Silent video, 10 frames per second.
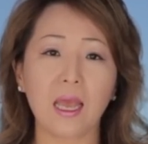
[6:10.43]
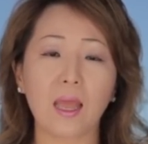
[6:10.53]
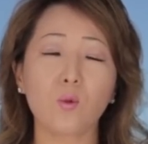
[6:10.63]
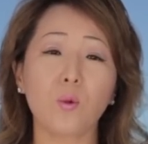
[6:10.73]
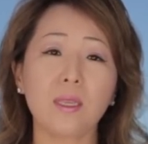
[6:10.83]

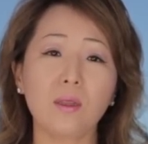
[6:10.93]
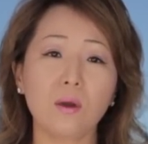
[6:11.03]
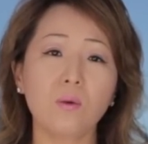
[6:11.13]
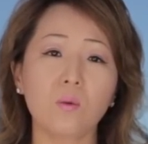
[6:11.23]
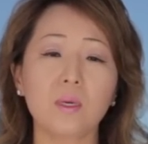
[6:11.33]
And we
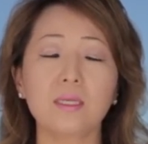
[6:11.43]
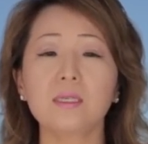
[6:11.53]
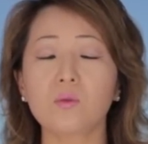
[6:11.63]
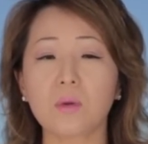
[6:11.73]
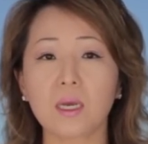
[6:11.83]
know what
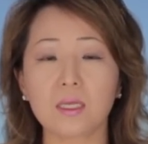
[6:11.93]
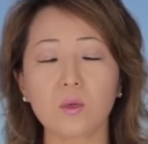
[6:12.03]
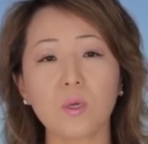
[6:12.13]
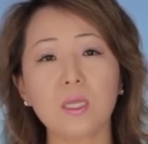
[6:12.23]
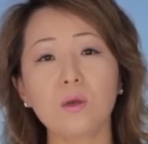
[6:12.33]
is right
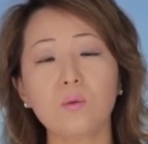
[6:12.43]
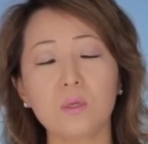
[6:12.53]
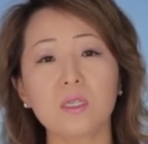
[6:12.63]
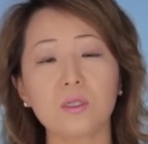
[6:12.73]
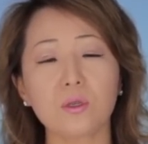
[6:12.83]
and we know
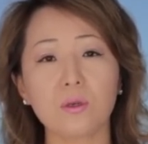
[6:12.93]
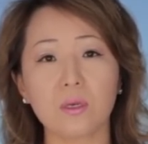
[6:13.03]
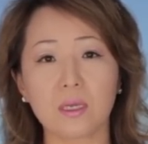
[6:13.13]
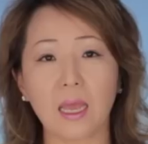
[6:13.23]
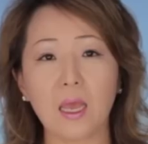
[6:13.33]
what is
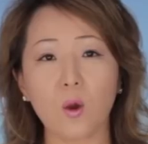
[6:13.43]
good.